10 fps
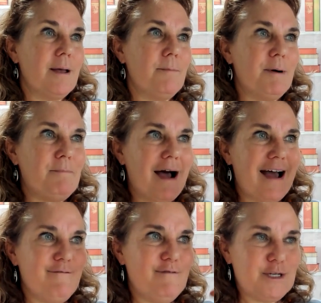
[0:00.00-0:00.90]
But
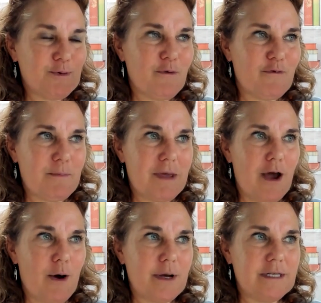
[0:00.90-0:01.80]
my visual for me
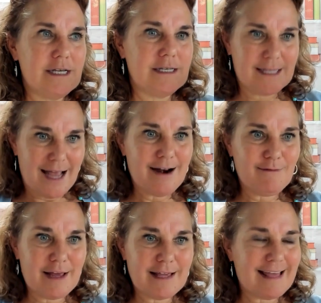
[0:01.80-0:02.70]
always is kind of
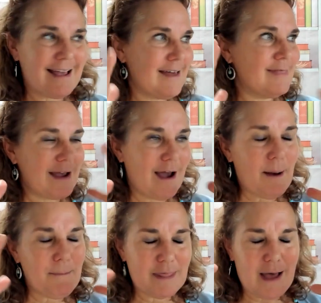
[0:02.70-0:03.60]
like the
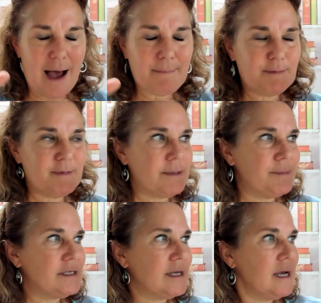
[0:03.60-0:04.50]
cup, and the optimism
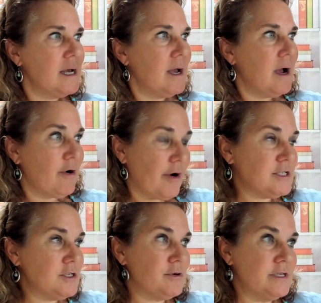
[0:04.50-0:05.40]
is across
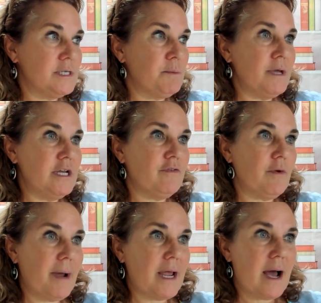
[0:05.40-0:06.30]
the street's the beach from
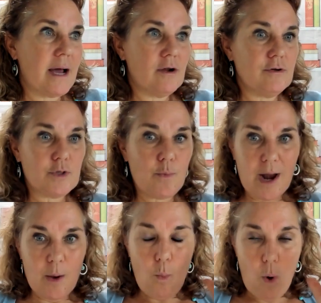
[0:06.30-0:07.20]
my condo. So when
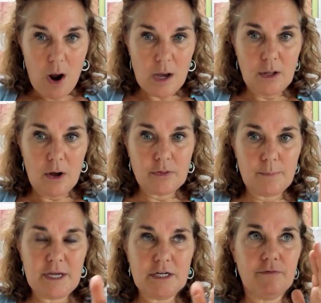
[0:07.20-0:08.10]
I walk along the
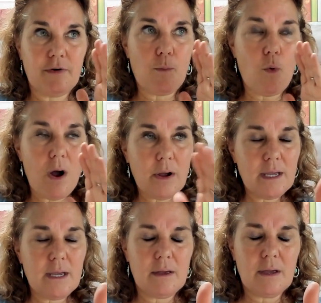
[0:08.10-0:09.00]
beach, if I'm
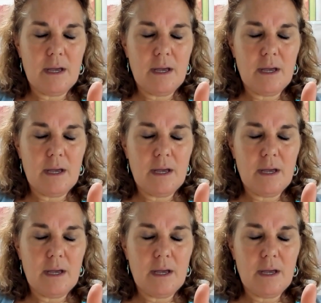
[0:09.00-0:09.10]
walking